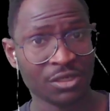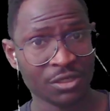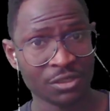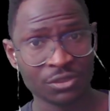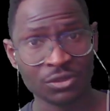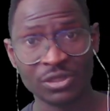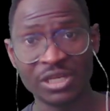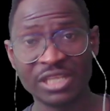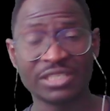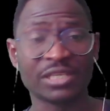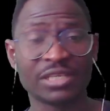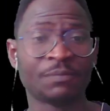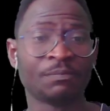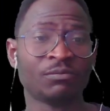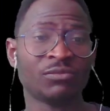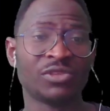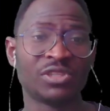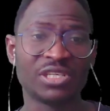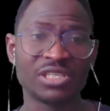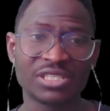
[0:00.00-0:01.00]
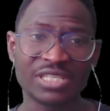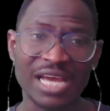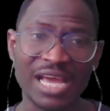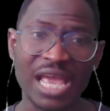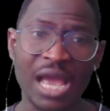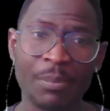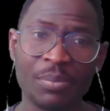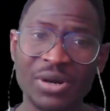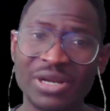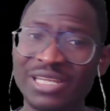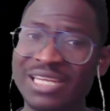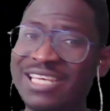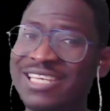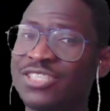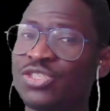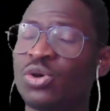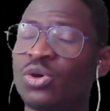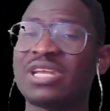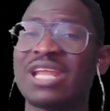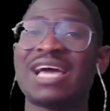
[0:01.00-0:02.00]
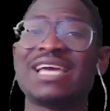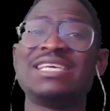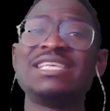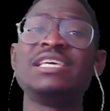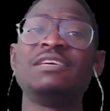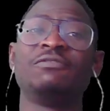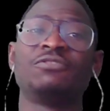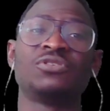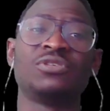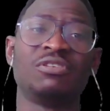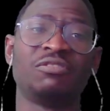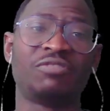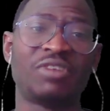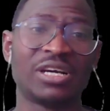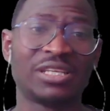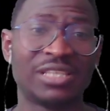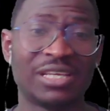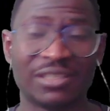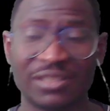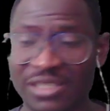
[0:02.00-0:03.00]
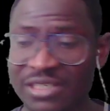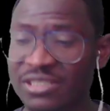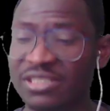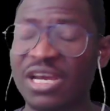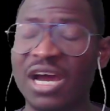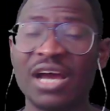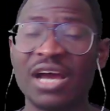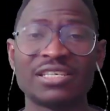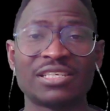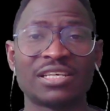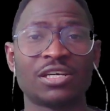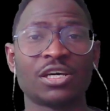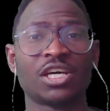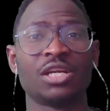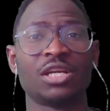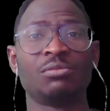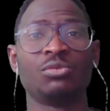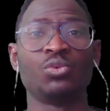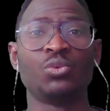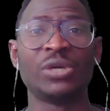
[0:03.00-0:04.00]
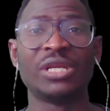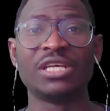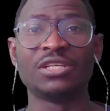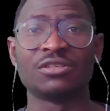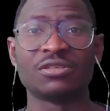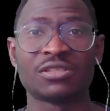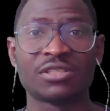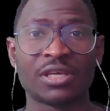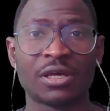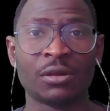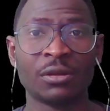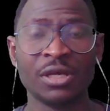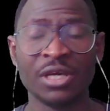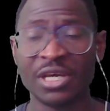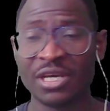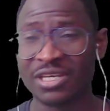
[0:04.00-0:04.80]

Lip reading: So listen, this guy apparently is not naive to the fact that these guys are not going to be willing to sell.